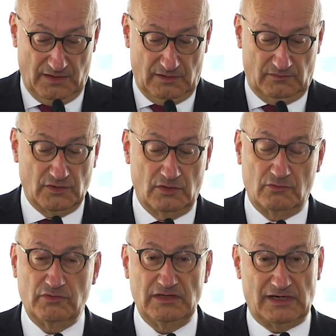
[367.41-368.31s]

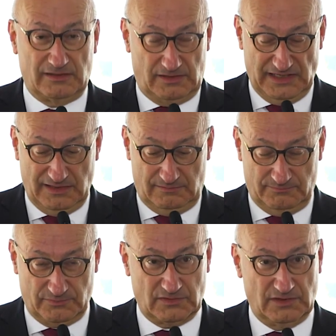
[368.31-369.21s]
So we are
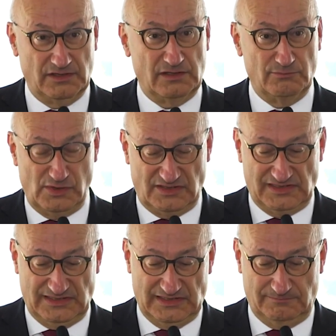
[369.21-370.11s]
here on a
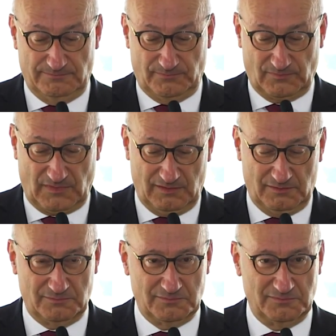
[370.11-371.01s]

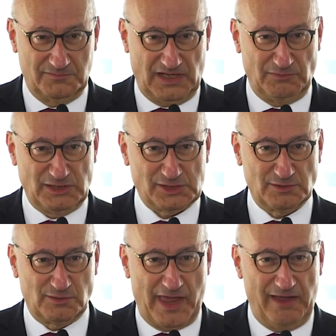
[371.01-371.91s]

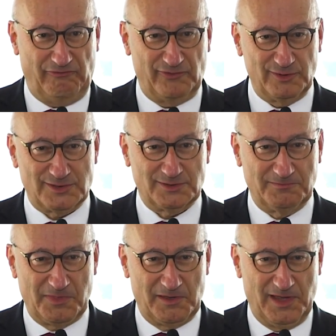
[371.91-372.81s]
multi-dimensional effort,
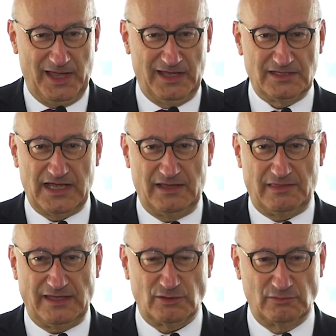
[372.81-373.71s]
and I
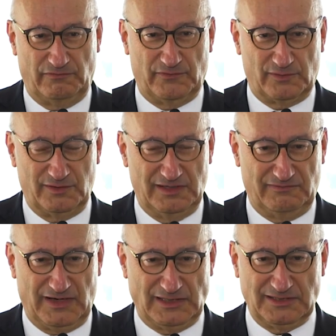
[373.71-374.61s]
thank you for
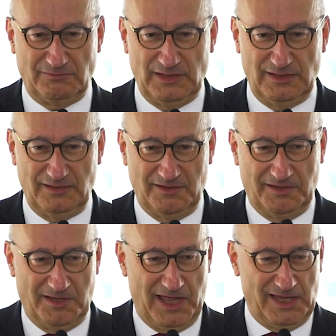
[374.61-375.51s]
inviting me,
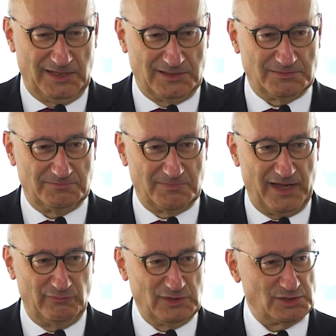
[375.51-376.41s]
and
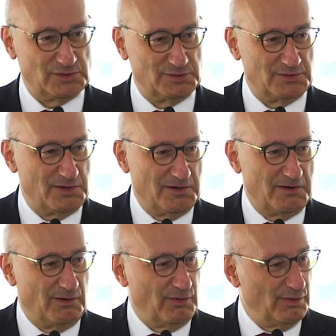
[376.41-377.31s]
I wish you
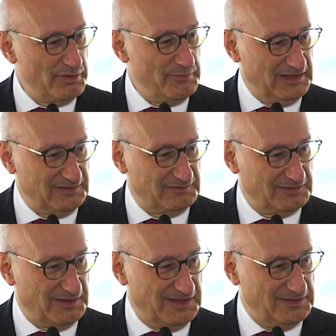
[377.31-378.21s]
all the best
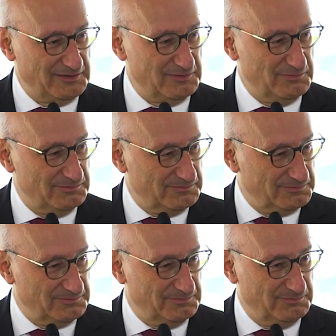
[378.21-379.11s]
and
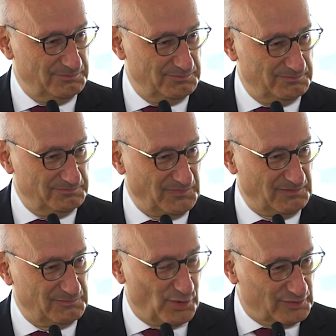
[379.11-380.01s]

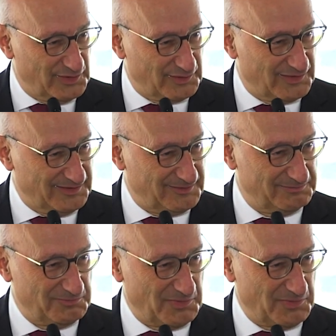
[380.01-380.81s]
all success.